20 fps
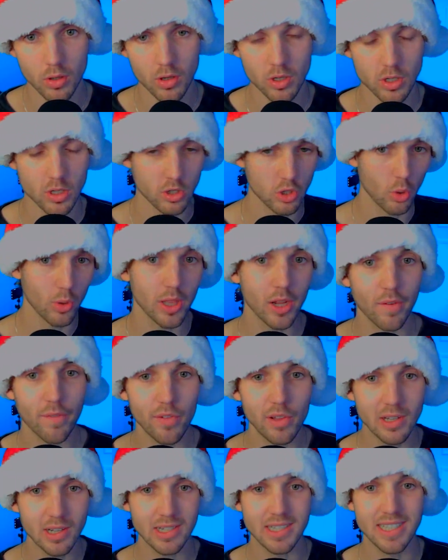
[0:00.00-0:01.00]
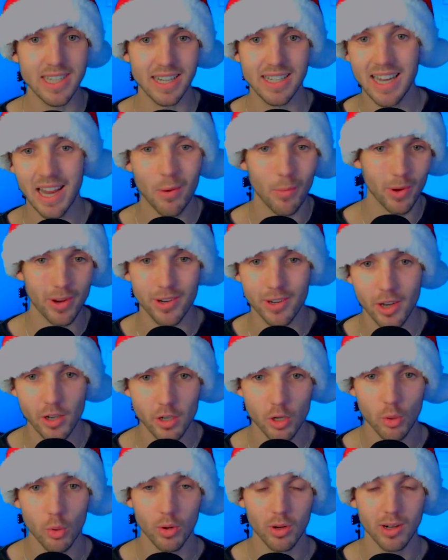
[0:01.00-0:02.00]
So don't let your feelings dictate what you're going to
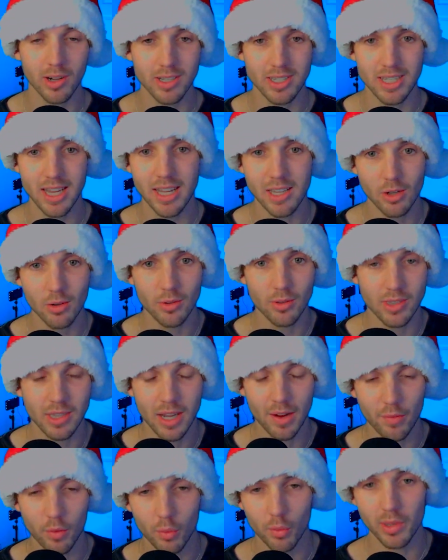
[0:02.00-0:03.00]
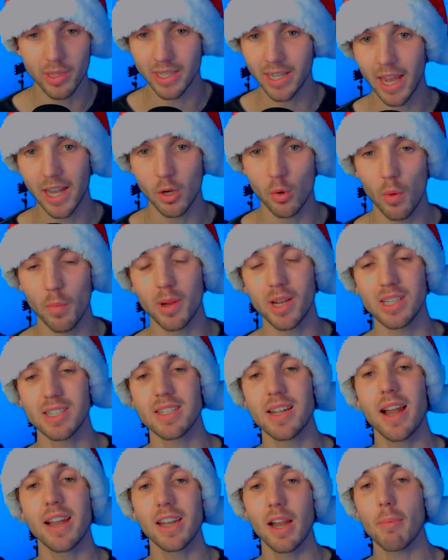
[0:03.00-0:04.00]
do, because then you'll never really get anywhere, because
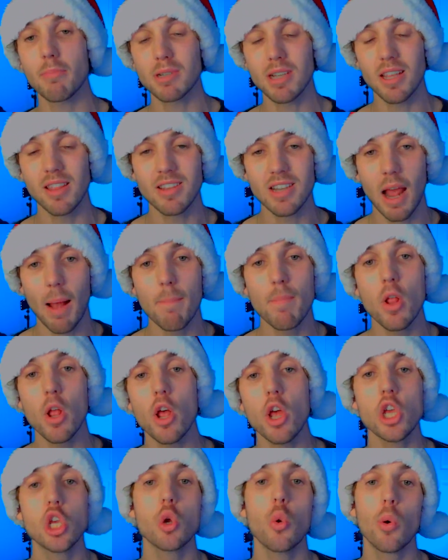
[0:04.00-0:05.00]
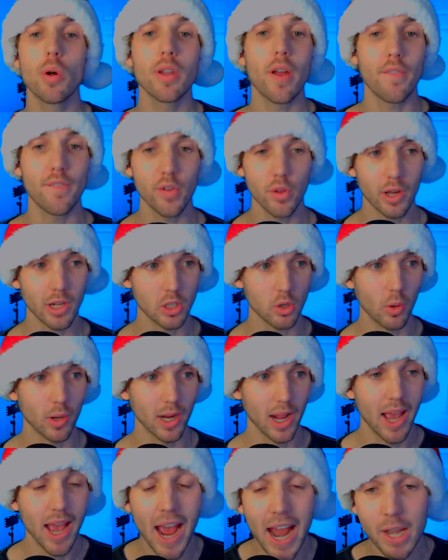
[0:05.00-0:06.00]
ninety-nine percent of the time, you will not feel like doing
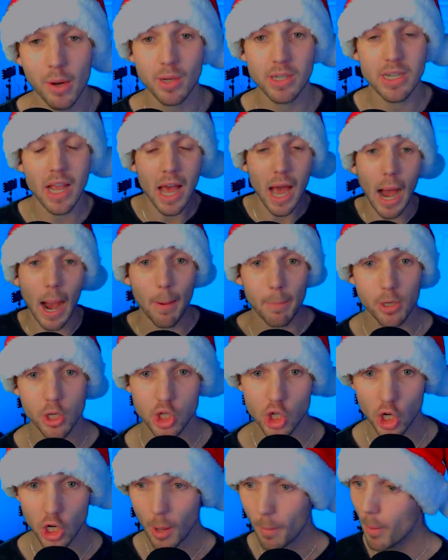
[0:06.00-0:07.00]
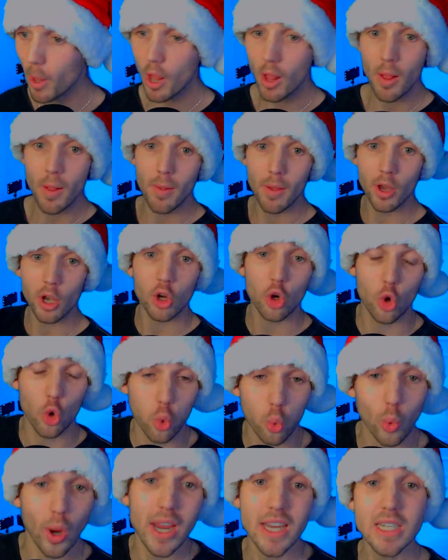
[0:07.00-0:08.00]
it. Anyways, I'm going to shut up.
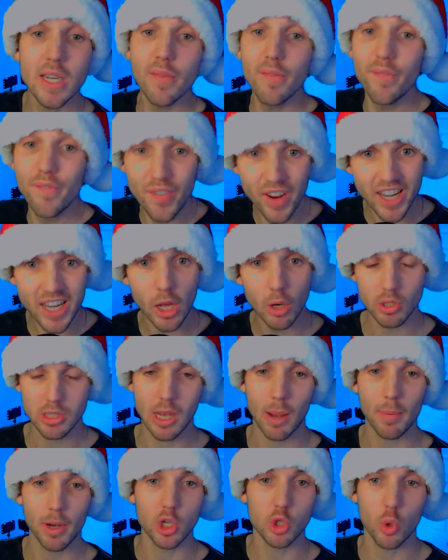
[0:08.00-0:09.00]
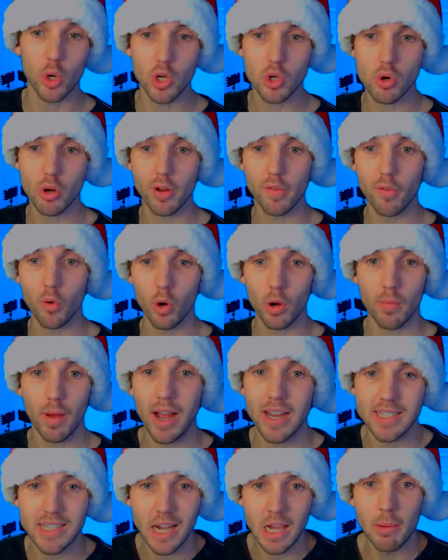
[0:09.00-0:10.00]
Crazy videos coming in twenty twenty-four.
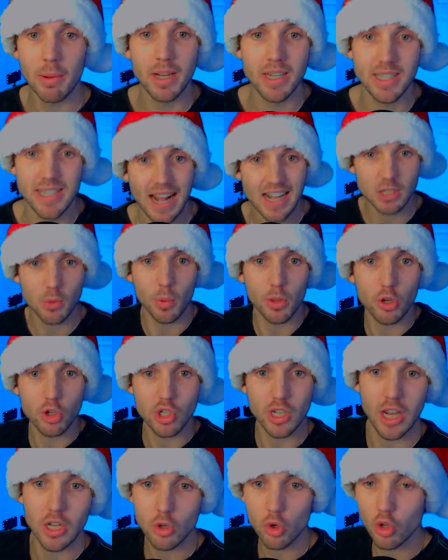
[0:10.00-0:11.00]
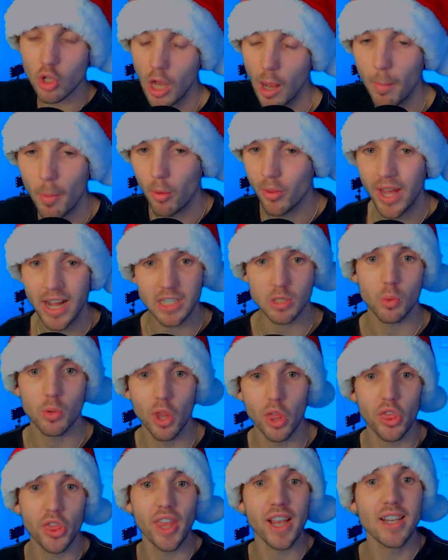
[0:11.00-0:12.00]
I say that because that's when they're scheduled to come out. That's when
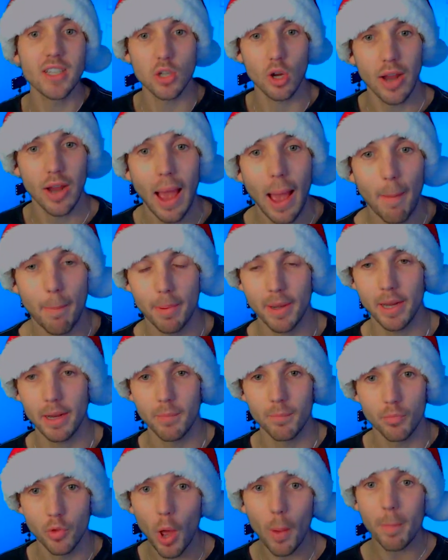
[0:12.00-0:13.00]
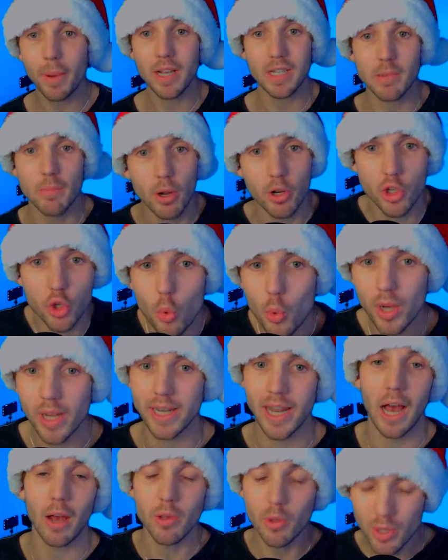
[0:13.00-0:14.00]
the things are happening. Not because I'm not doing it
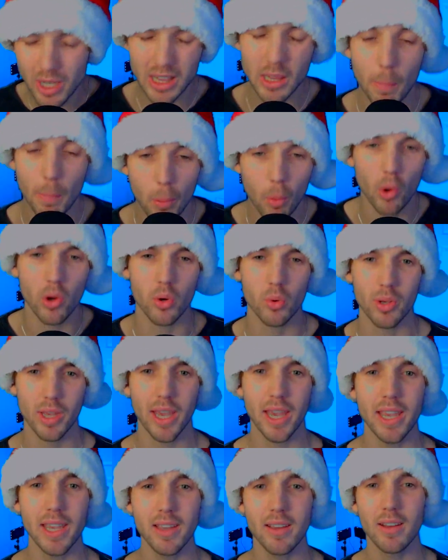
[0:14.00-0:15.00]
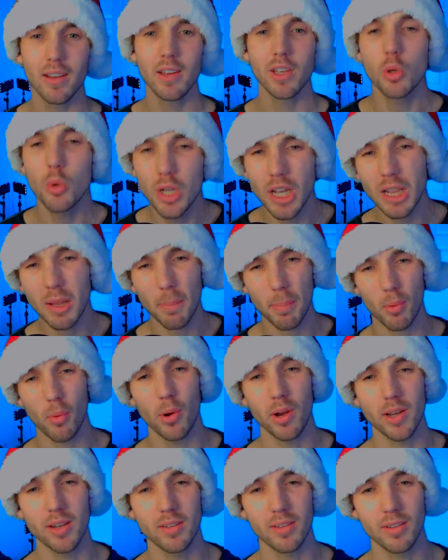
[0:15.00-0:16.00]
now. You get the point, okay? You get the
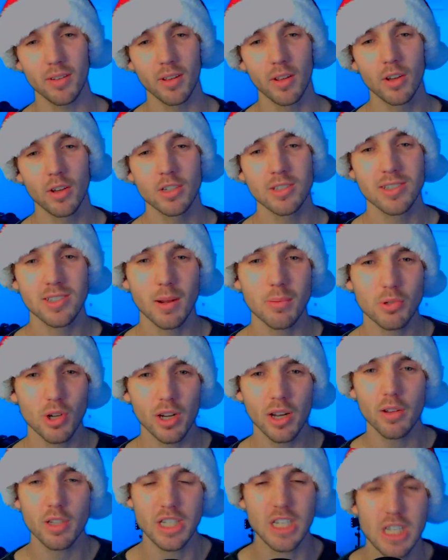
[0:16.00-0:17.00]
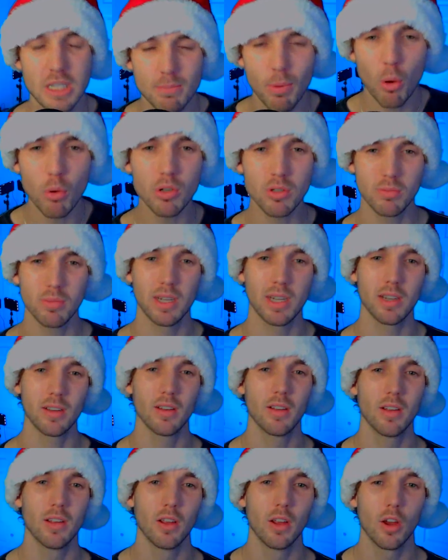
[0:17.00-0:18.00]
point. Stop trying to expose me,
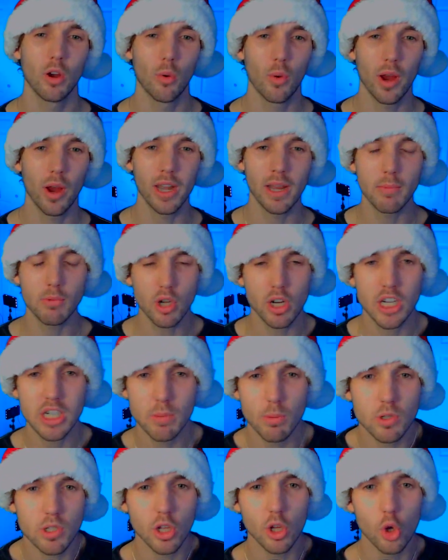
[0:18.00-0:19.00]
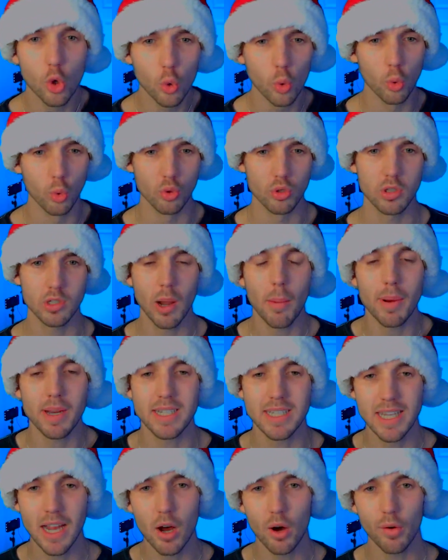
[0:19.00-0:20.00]
right? I'm trying to expose the gurus, not
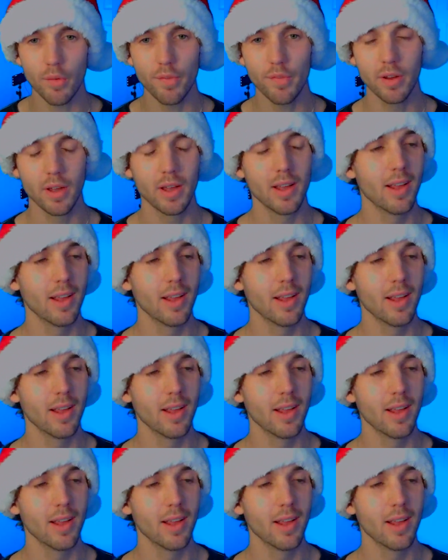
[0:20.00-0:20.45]
myself.